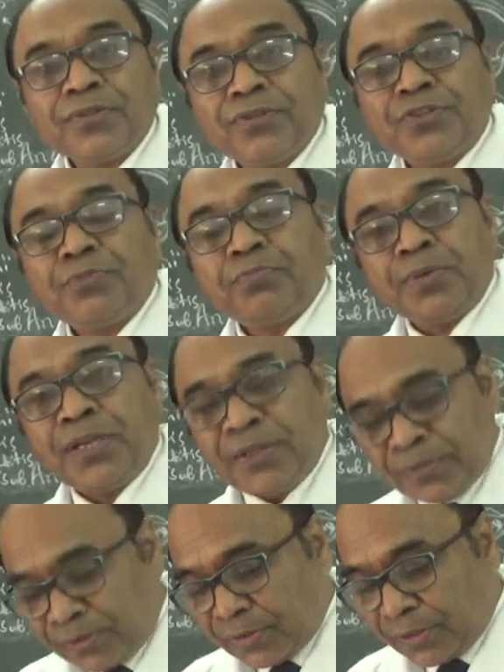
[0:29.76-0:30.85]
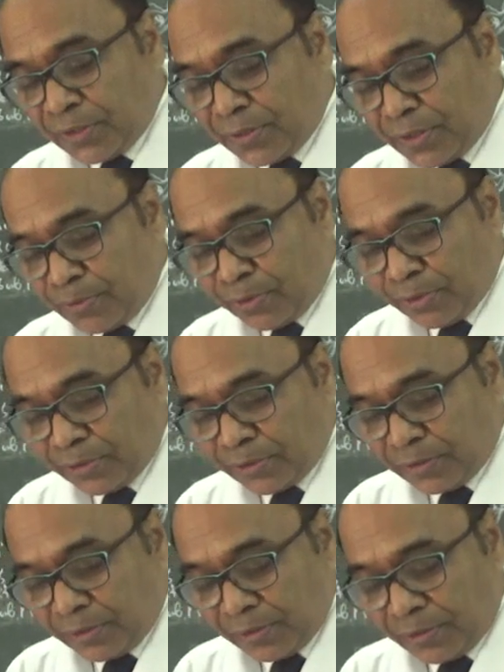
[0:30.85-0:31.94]
space in the
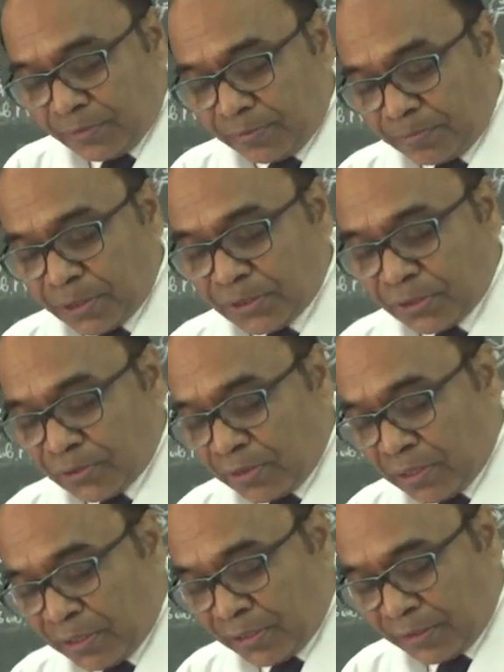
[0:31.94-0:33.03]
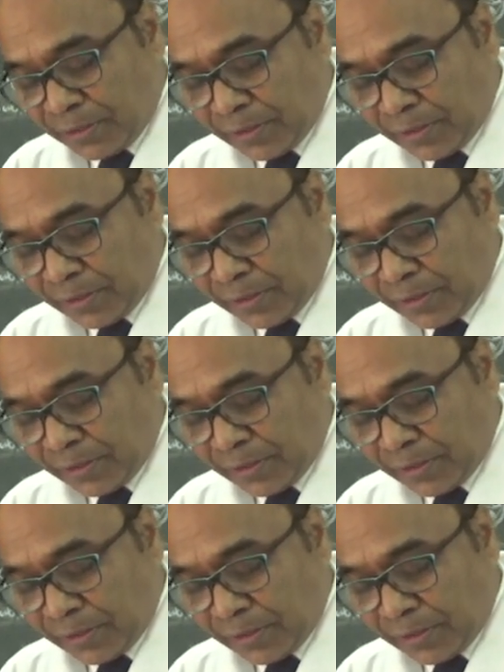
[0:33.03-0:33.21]
water particular